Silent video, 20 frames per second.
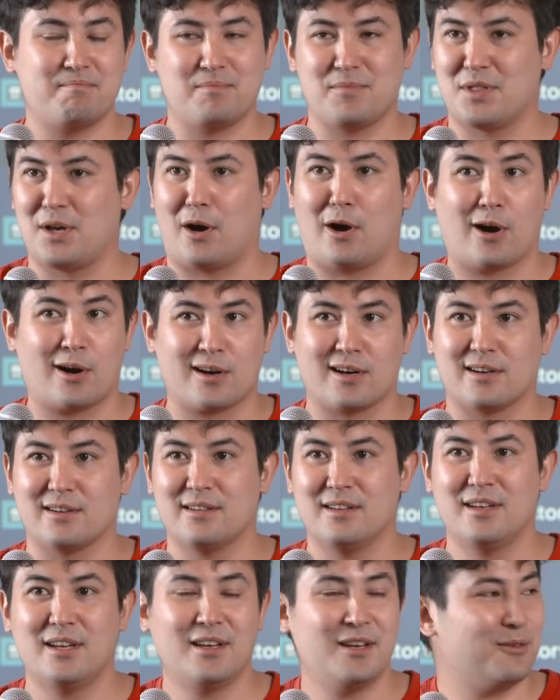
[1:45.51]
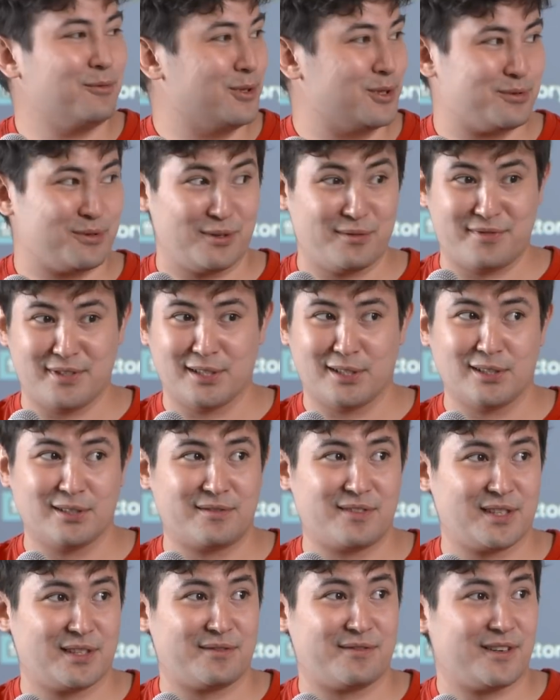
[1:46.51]
the art was revealed
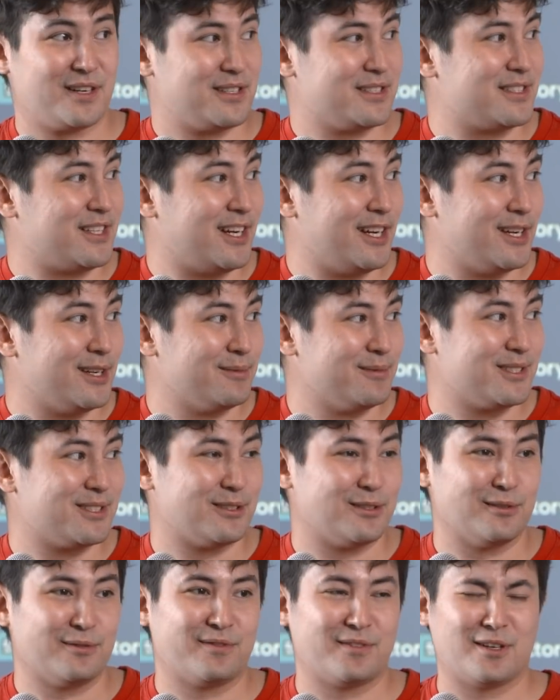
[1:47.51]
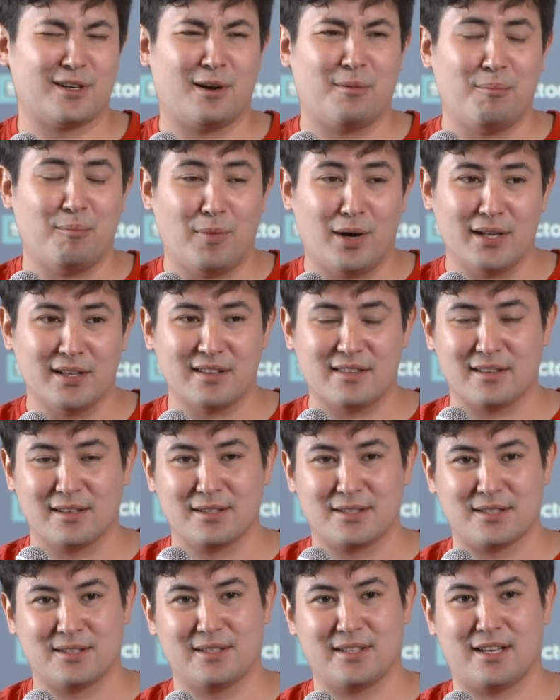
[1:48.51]
for the first time. So for a month
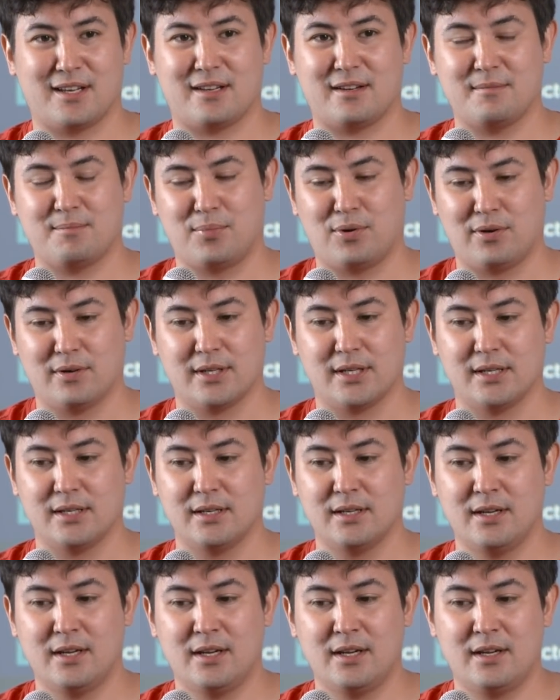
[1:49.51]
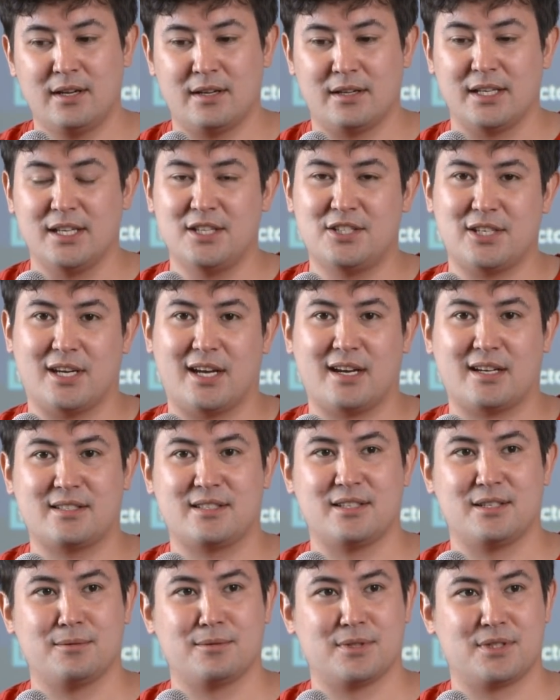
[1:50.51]
until that point, each
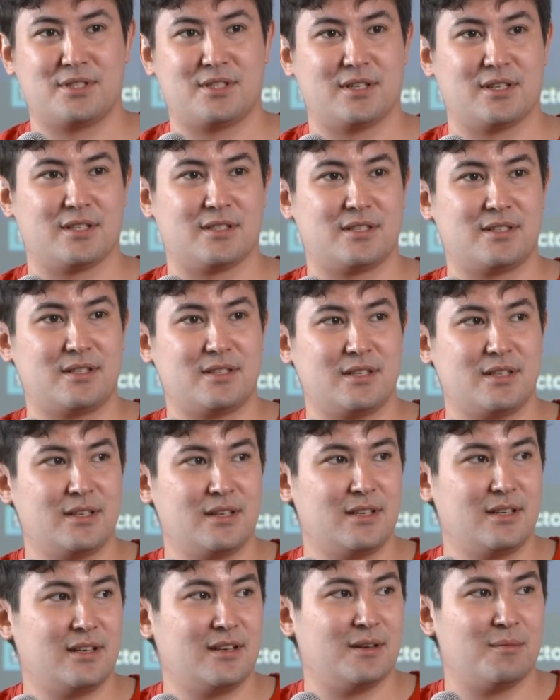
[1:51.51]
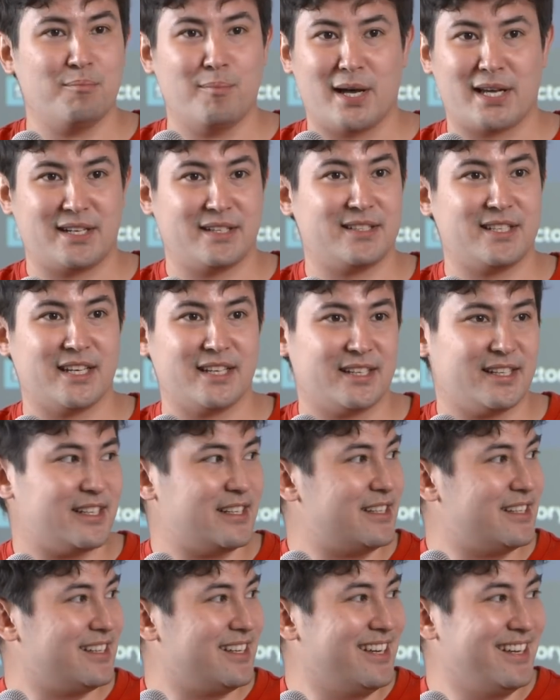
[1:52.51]
Axie was just metadata
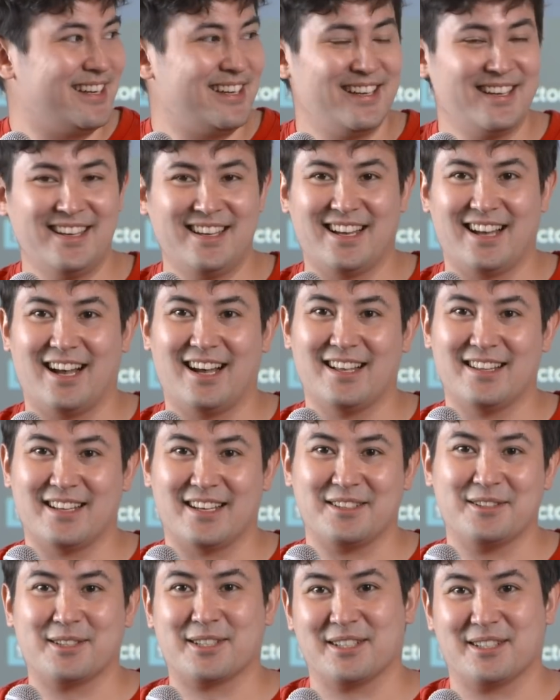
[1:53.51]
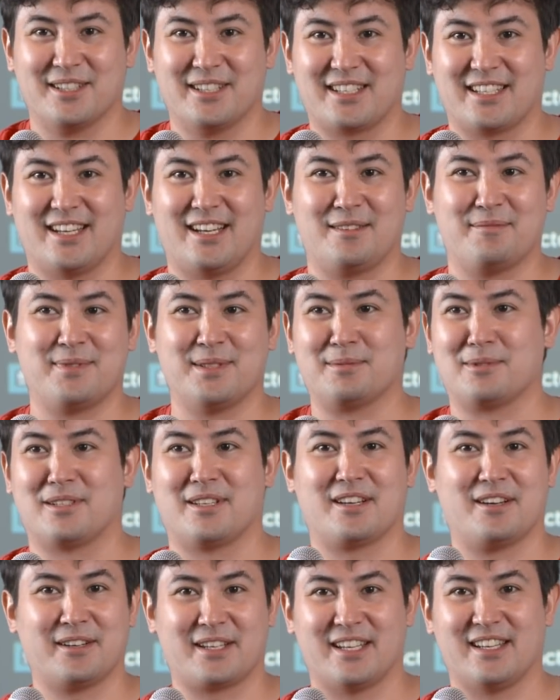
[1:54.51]
that you could look at, and people were
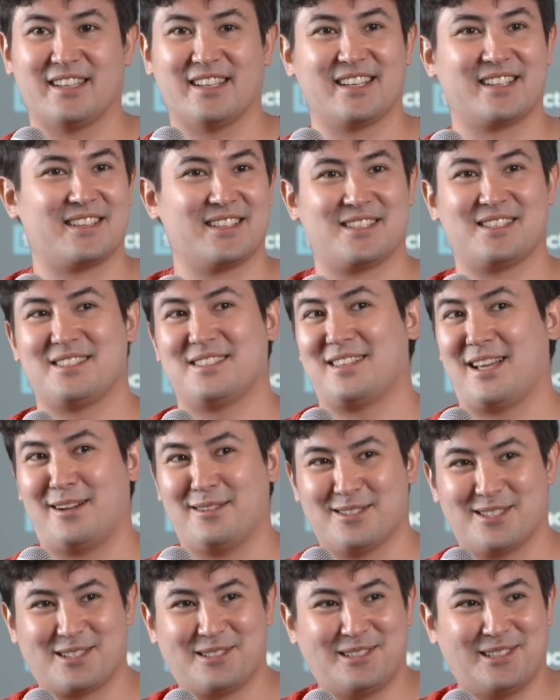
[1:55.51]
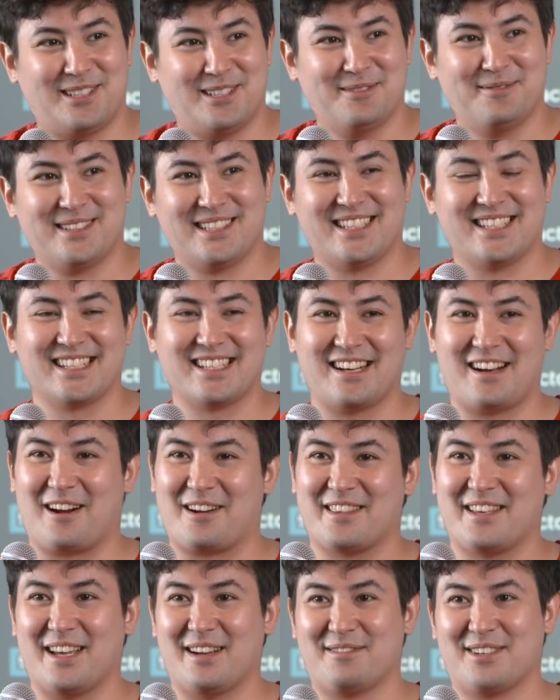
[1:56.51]
like, okay, like this sounds cool, but like, are
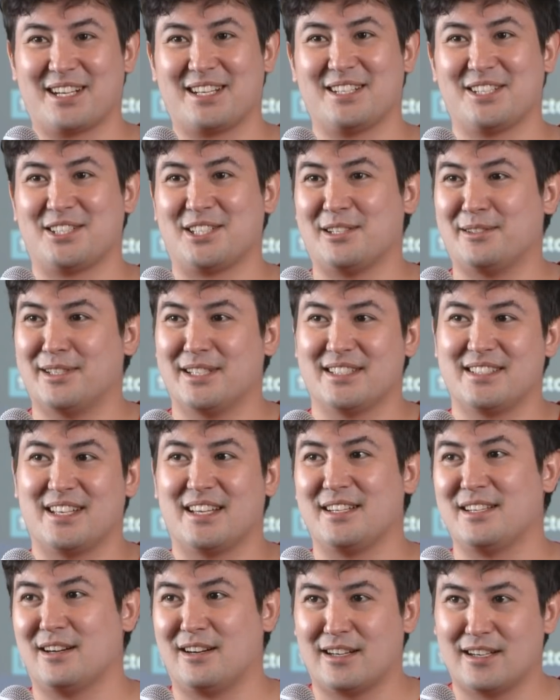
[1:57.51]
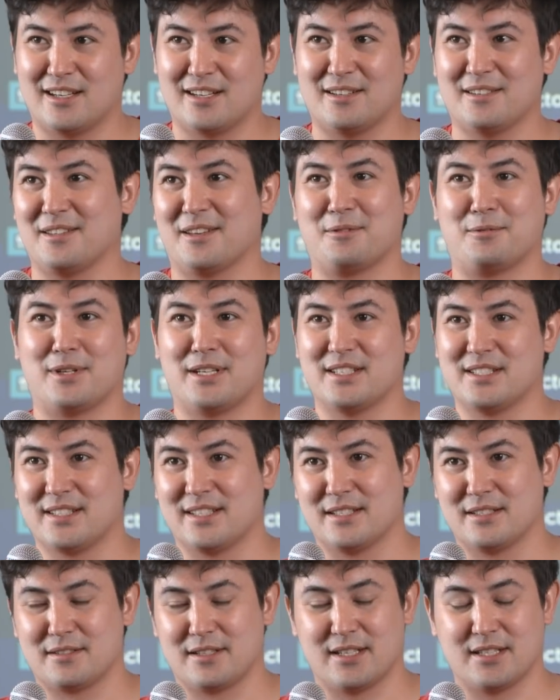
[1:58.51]
they ever going to show us any art? Like, what is
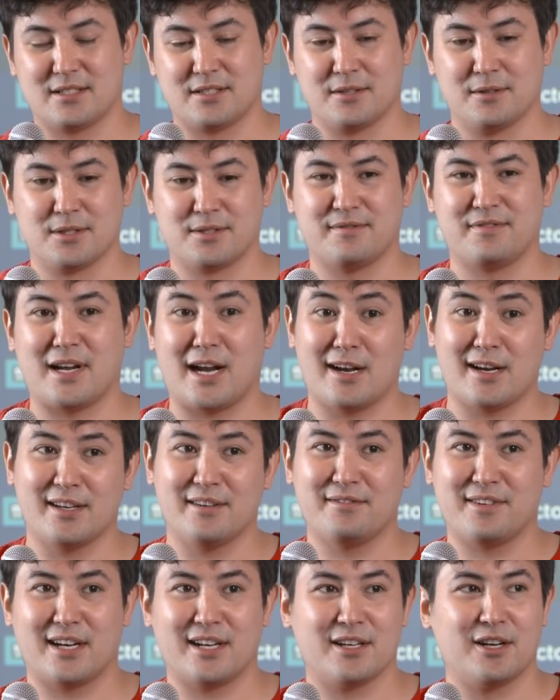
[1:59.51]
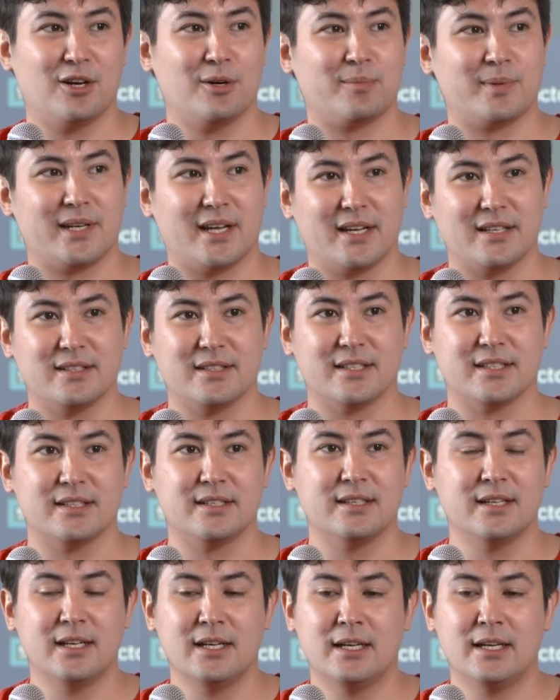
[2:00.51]
this, right? So it's very, very open-ended,